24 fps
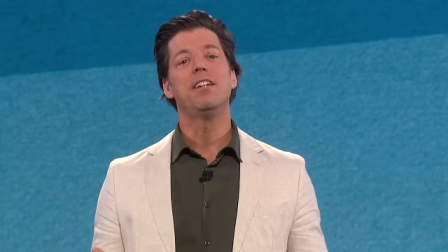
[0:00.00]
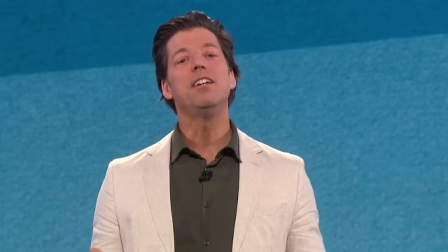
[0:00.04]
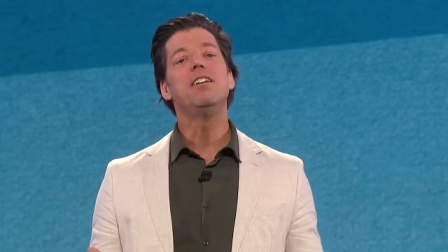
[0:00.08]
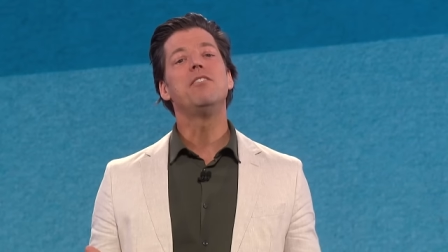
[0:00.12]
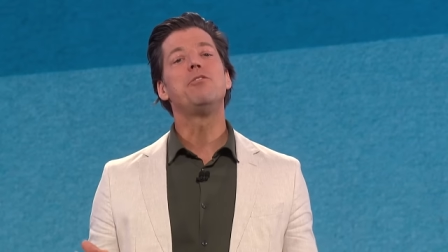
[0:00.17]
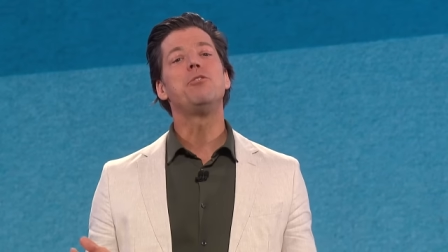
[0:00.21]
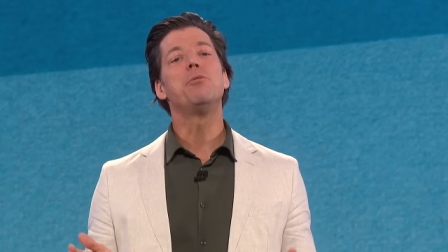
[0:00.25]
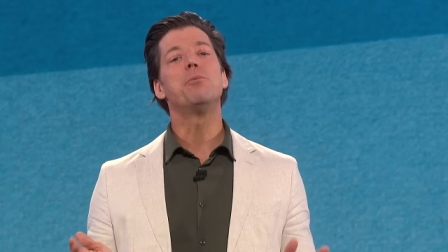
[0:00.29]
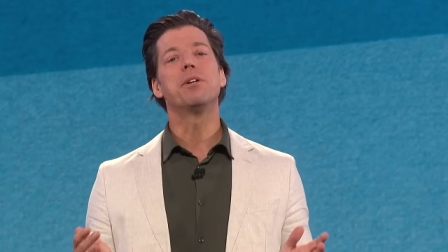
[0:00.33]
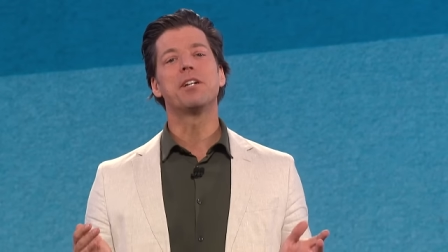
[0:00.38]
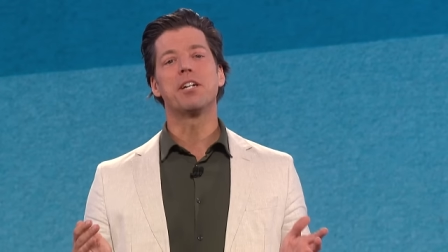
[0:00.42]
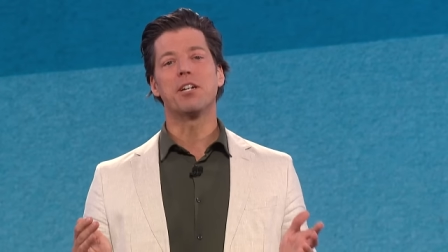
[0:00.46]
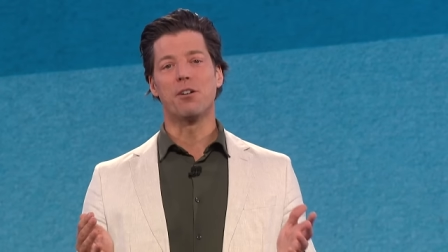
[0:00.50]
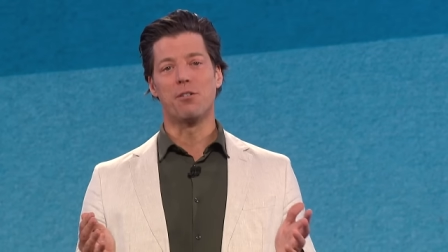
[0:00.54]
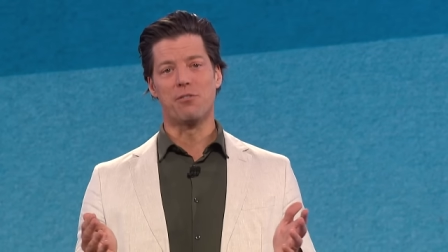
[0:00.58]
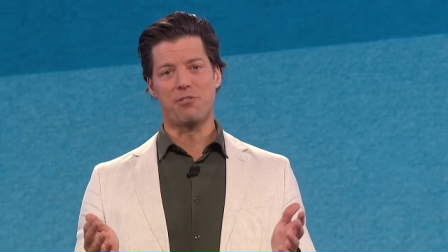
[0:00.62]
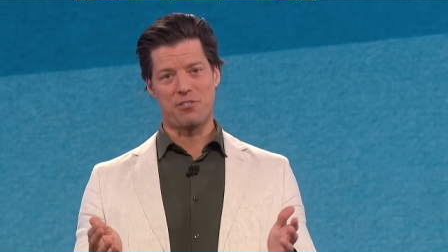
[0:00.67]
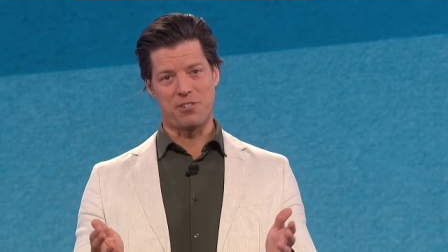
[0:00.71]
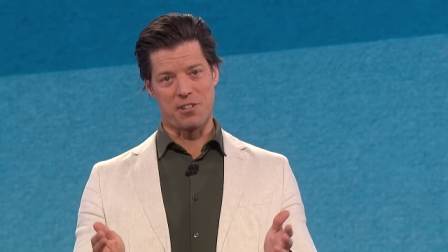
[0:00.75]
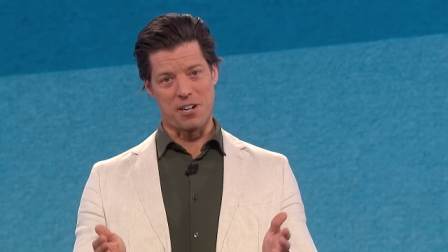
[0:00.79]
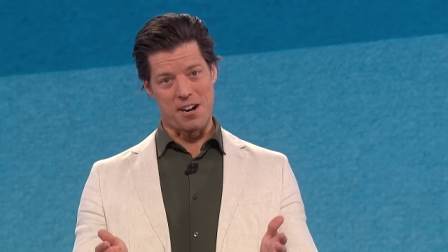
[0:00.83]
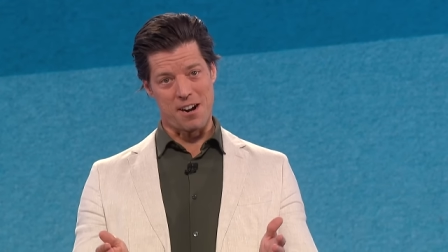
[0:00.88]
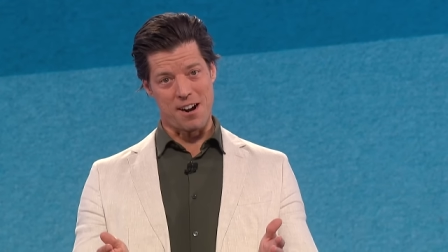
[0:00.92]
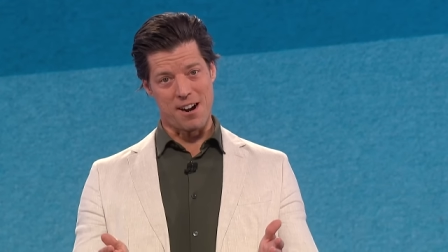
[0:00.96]
If you want to go
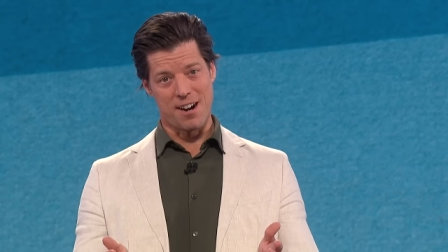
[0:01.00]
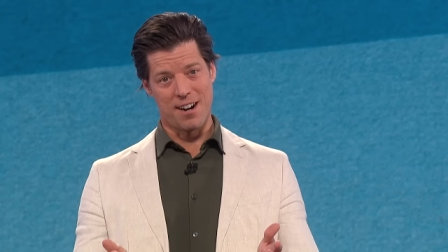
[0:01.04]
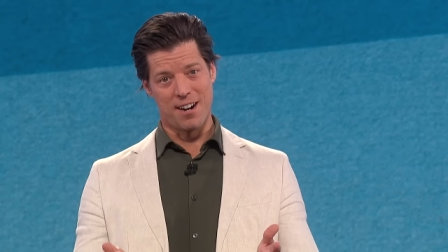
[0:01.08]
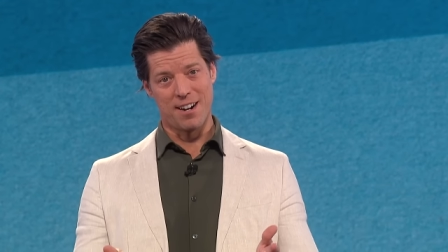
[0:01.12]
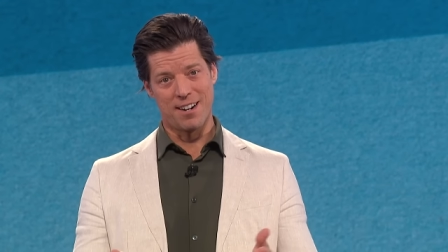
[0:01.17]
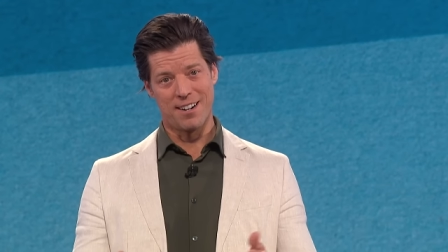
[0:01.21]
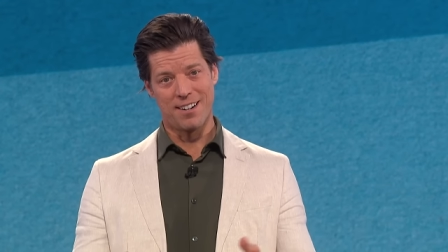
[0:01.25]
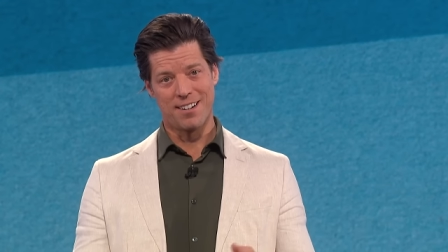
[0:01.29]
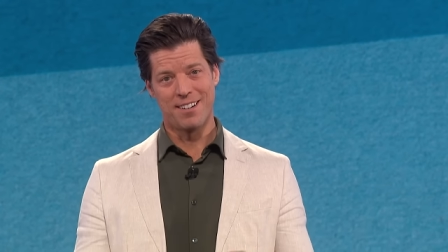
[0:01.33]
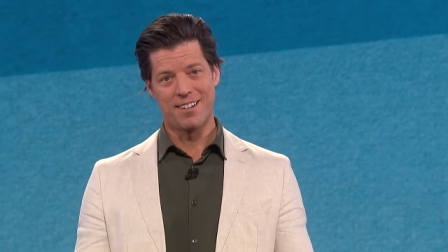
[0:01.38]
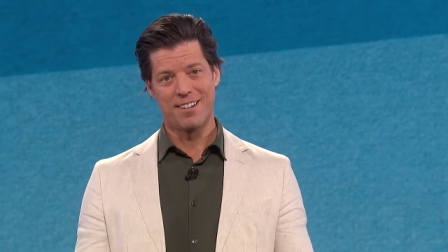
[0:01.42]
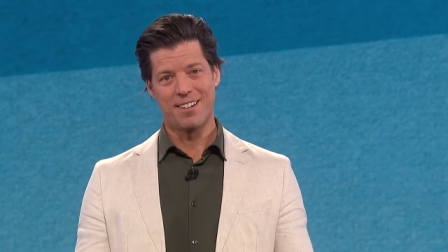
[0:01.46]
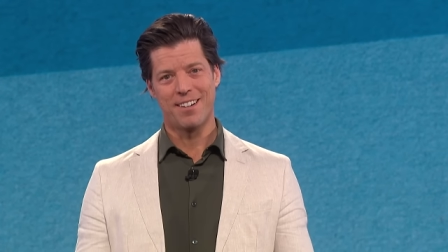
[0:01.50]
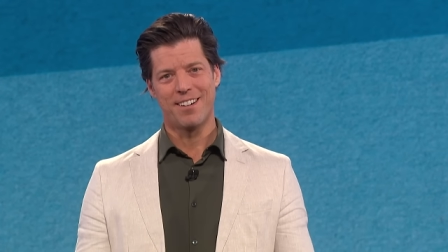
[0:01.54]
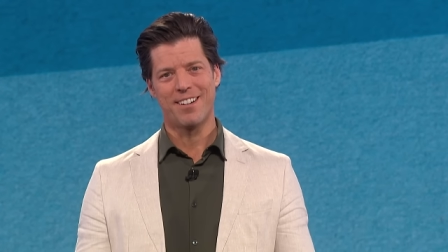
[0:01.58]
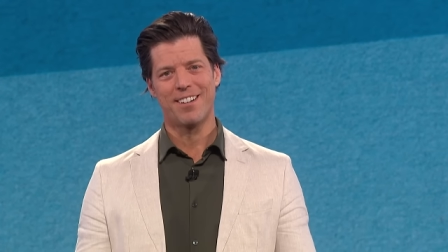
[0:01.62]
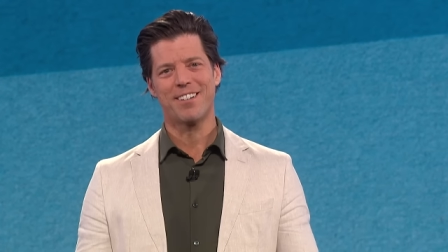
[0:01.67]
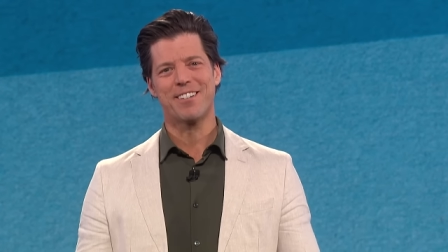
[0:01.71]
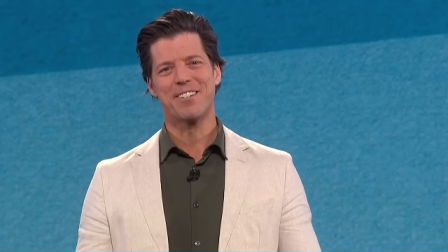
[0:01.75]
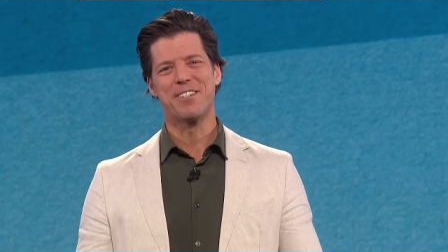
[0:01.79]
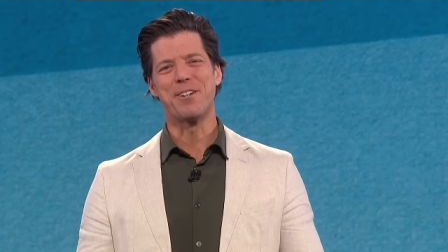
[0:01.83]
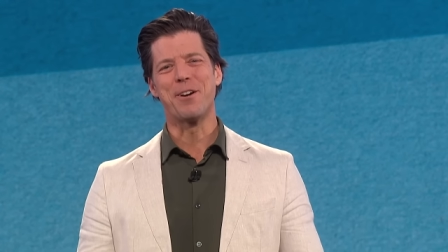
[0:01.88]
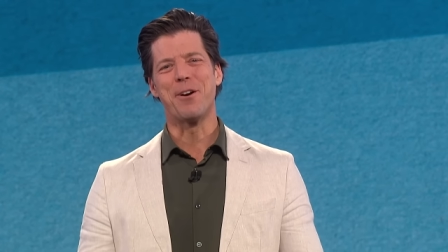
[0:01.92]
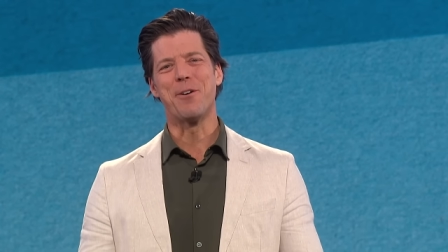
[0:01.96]
far,
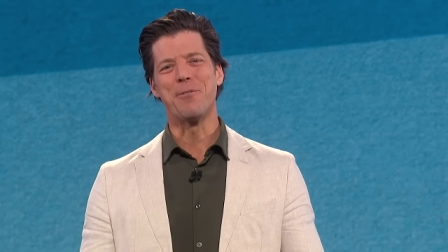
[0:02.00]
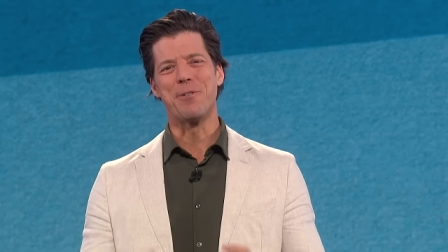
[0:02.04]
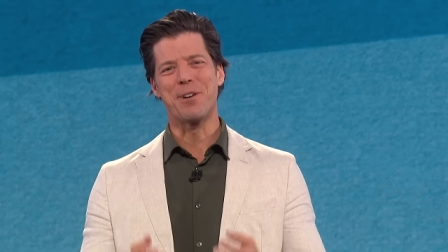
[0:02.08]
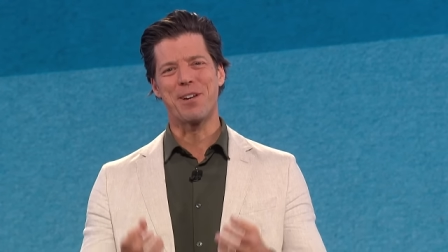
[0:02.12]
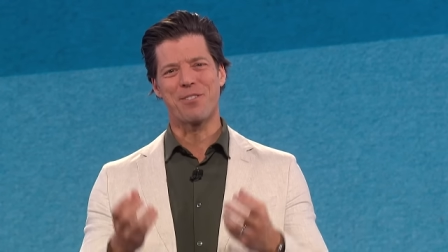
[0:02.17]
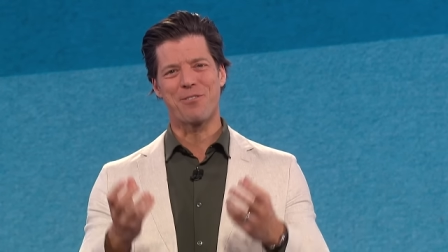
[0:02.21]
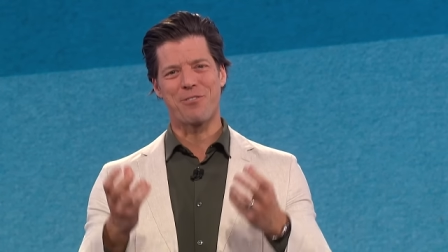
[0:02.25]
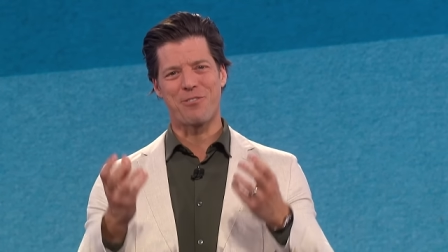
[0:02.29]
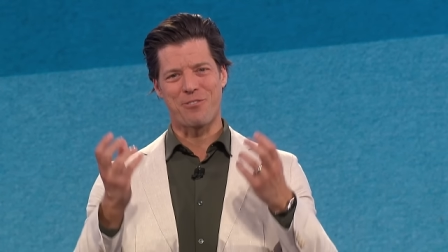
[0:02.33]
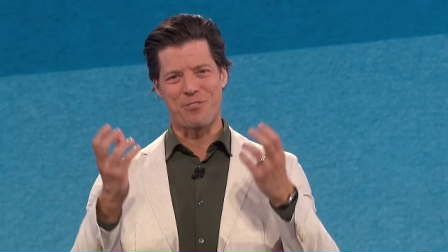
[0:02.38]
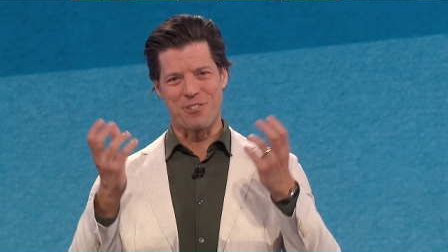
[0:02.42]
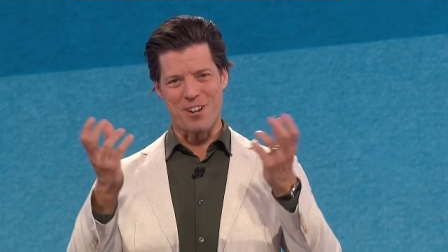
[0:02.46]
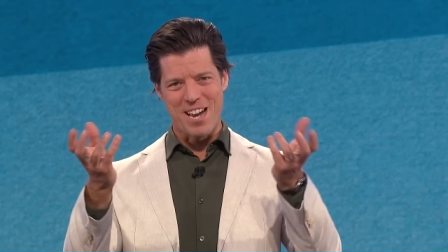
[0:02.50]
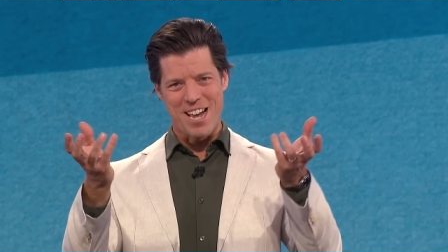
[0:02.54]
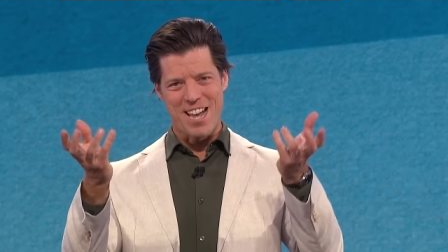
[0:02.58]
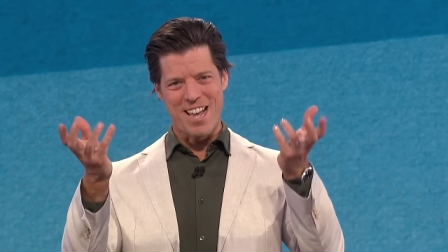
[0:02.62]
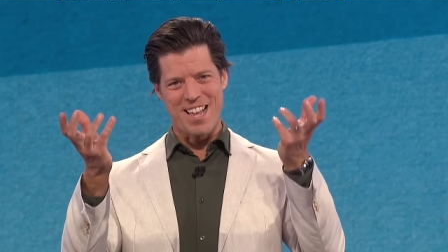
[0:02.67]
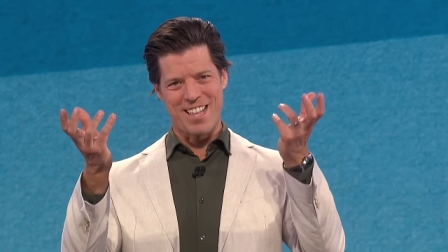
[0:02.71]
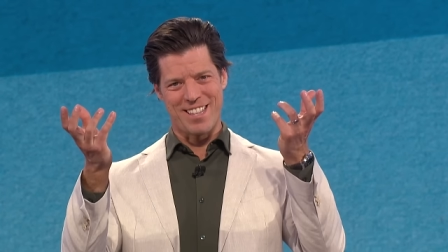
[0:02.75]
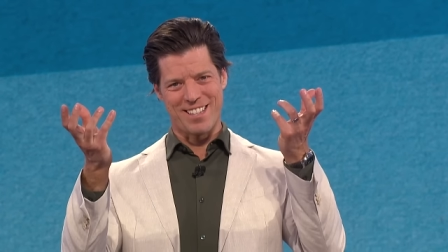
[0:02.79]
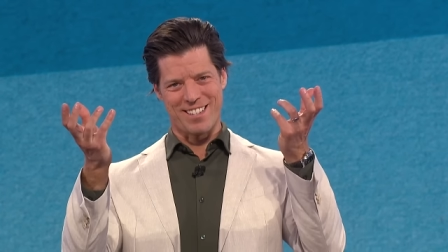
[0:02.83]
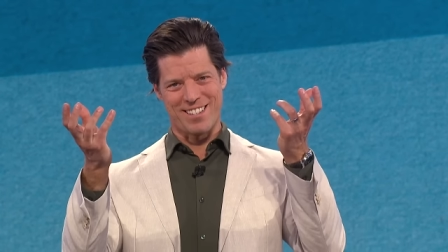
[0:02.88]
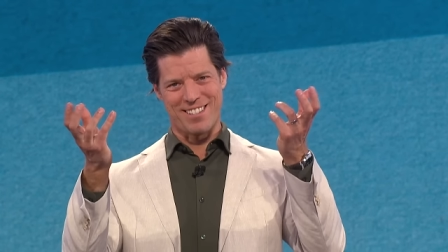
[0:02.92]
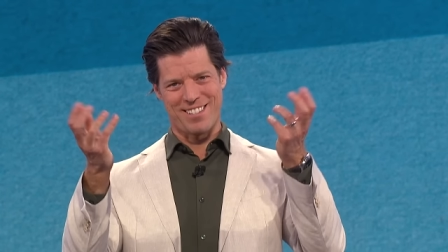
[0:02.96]
go with
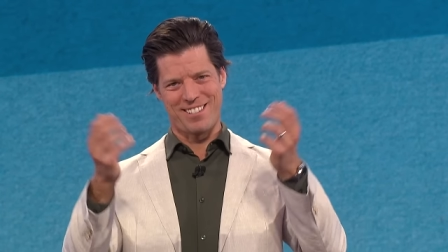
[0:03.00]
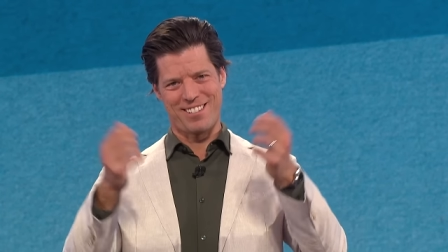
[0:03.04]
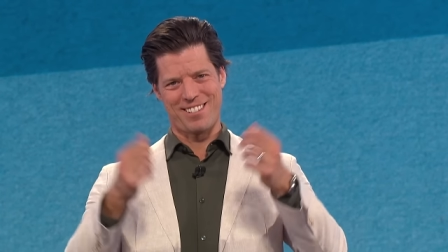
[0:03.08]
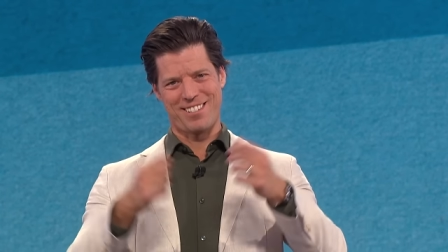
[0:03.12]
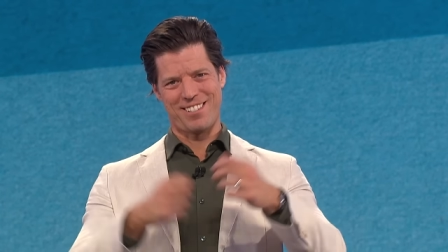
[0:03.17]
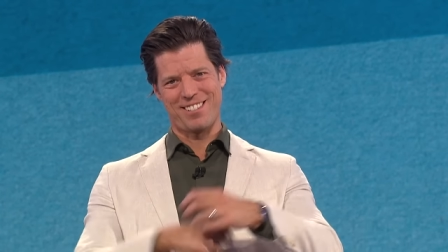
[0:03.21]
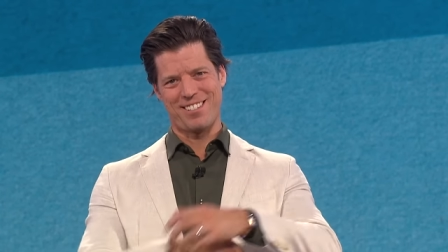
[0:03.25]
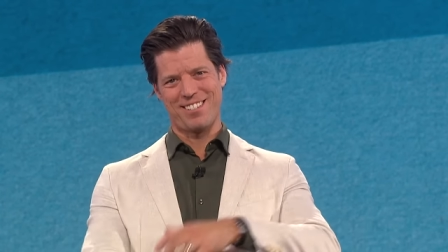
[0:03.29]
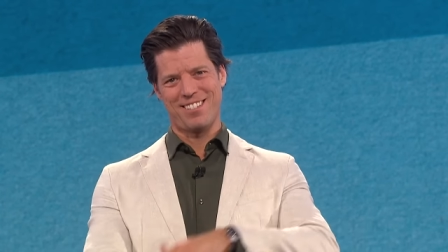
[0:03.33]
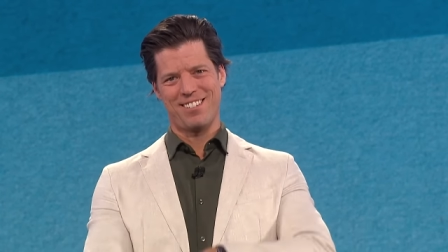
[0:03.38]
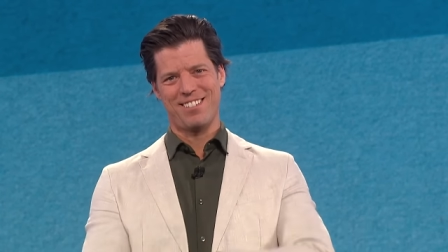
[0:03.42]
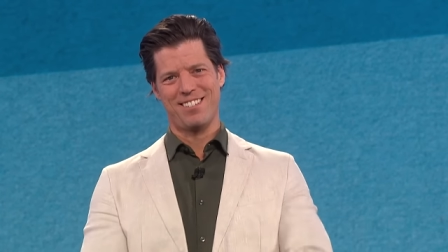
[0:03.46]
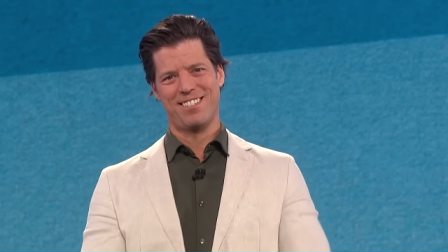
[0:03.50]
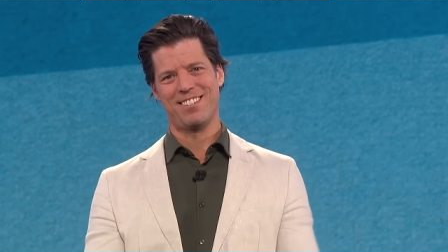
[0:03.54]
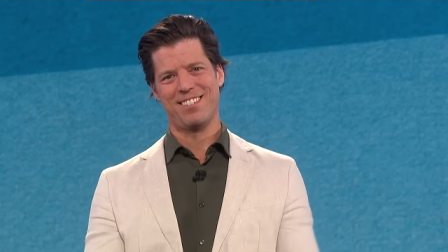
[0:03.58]
friends.